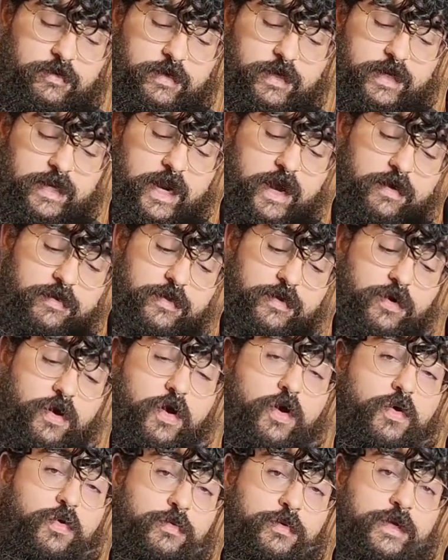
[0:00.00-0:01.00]
and how they're
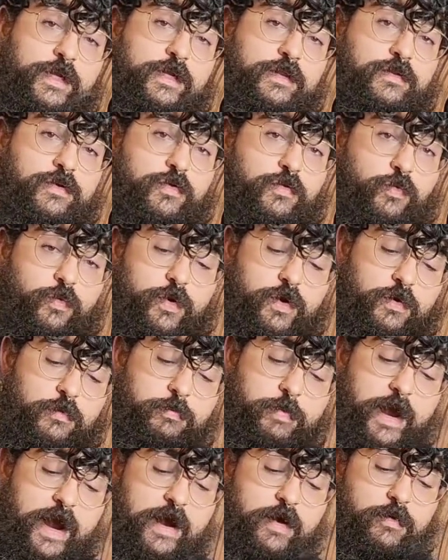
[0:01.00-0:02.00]
owning their
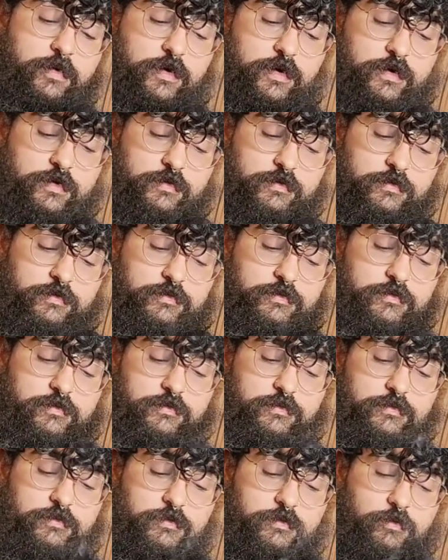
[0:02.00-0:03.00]
willpower
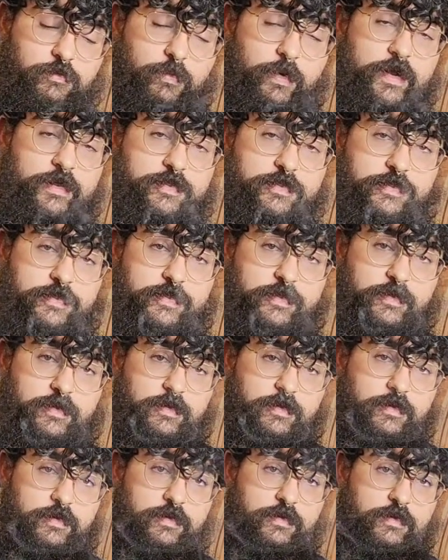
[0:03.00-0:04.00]
with
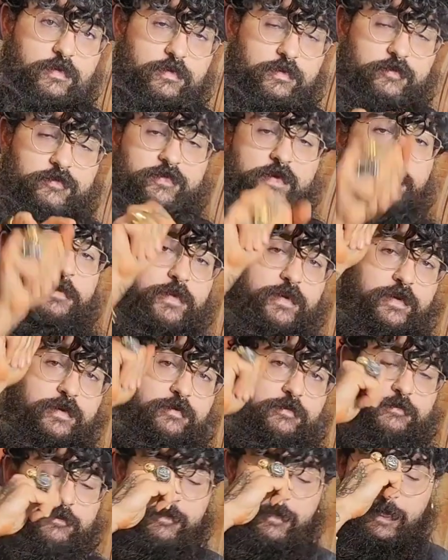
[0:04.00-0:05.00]
the
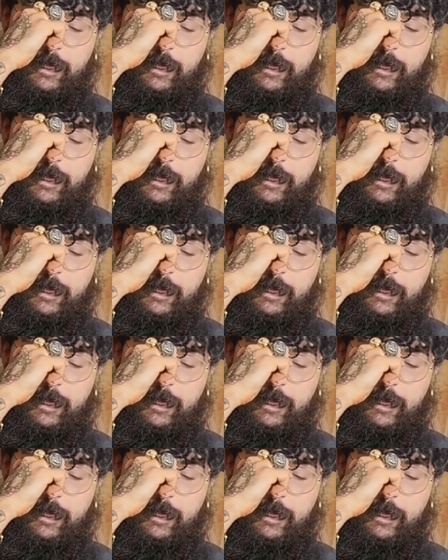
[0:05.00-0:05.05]
feminine.